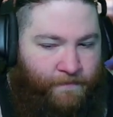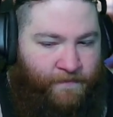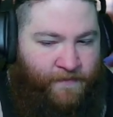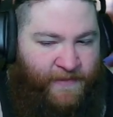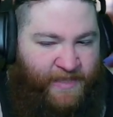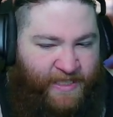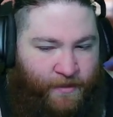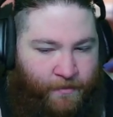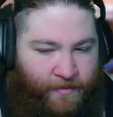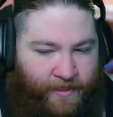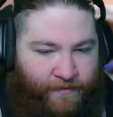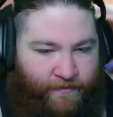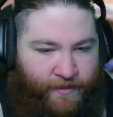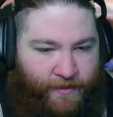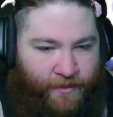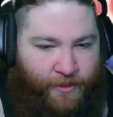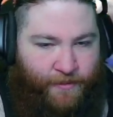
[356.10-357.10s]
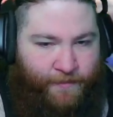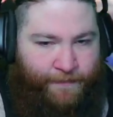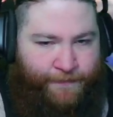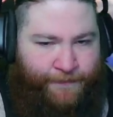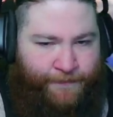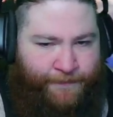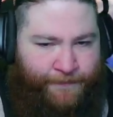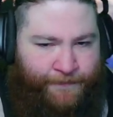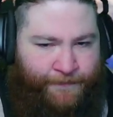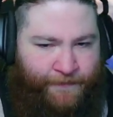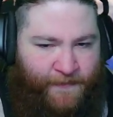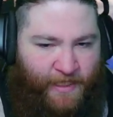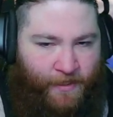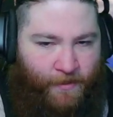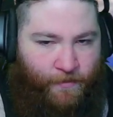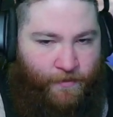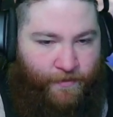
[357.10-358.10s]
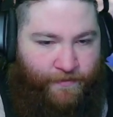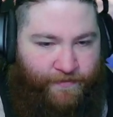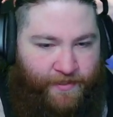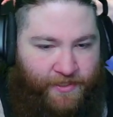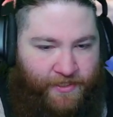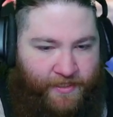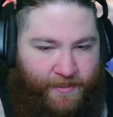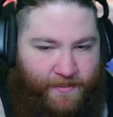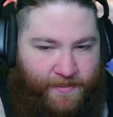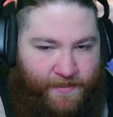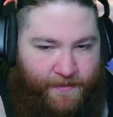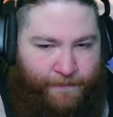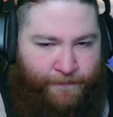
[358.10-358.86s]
that's a big fish. I wonder what fish that is.